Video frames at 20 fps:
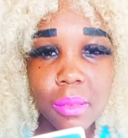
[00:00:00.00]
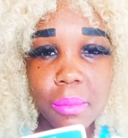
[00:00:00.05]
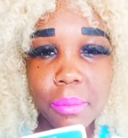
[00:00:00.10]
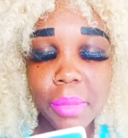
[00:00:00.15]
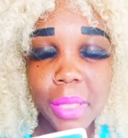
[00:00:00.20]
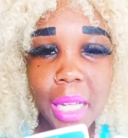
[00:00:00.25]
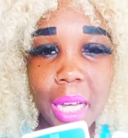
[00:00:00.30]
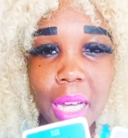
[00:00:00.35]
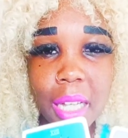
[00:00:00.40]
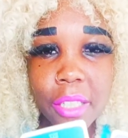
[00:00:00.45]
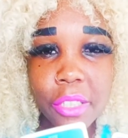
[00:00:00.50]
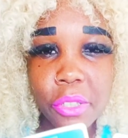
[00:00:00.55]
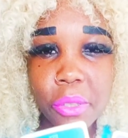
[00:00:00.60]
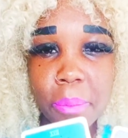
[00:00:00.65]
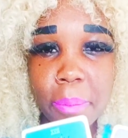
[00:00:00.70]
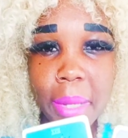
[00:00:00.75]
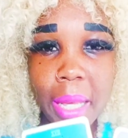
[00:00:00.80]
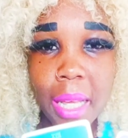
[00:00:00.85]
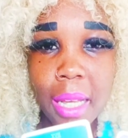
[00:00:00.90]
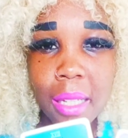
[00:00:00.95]
behind your
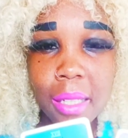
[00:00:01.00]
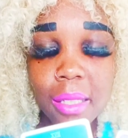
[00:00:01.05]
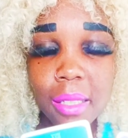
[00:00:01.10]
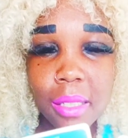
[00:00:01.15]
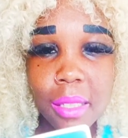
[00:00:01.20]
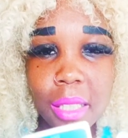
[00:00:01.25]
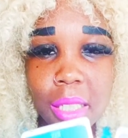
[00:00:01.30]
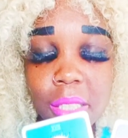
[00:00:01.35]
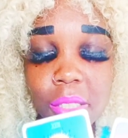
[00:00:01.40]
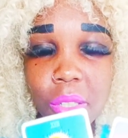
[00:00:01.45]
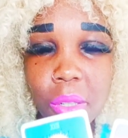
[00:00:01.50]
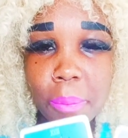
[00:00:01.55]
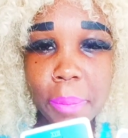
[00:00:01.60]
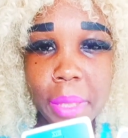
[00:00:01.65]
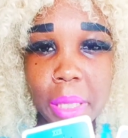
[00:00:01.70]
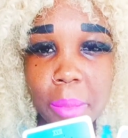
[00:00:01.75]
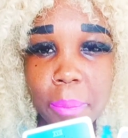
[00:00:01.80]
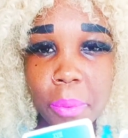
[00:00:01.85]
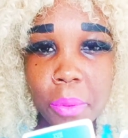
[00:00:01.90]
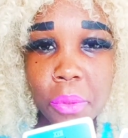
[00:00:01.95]
back, these are
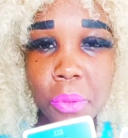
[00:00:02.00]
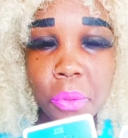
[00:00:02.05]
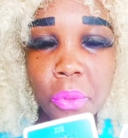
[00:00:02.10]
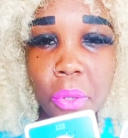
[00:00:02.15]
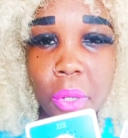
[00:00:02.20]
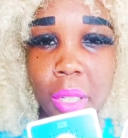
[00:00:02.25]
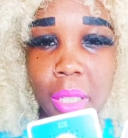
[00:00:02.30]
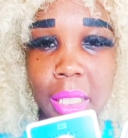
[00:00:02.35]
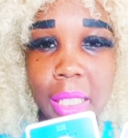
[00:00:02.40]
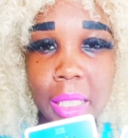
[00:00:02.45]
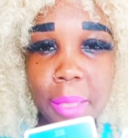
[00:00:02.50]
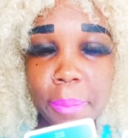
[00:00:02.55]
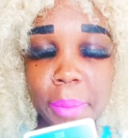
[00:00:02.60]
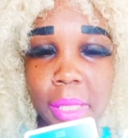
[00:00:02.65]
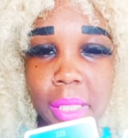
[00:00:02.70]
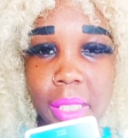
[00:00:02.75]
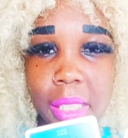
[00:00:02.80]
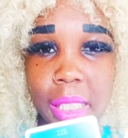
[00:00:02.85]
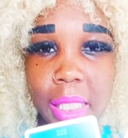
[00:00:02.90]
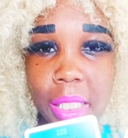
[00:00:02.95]
people who are
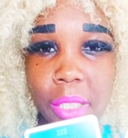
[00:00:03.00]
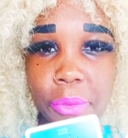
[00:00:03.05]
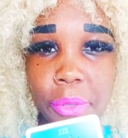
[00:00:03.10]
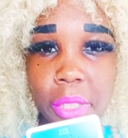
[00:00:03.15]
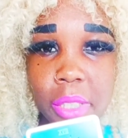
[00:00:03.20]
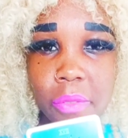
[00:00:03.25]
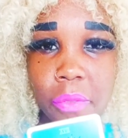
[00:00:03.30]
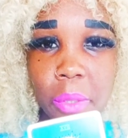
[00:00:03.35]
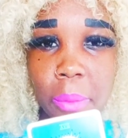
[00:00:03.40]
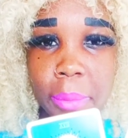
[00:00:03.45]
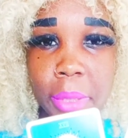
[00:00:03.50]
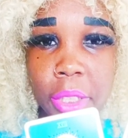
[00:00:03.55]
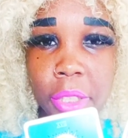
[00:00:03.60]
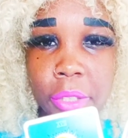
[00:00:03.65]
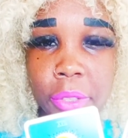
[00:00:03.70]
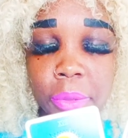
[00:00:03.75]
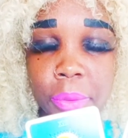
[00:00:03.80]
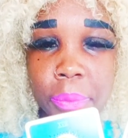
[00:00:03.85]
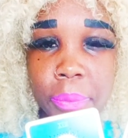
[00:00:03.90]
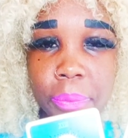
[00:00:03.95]
keeping secrets from
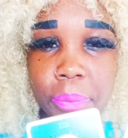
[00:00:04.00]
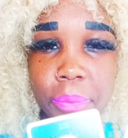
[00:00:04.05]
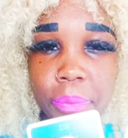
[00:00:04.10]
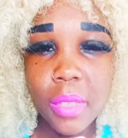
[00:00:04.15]
you,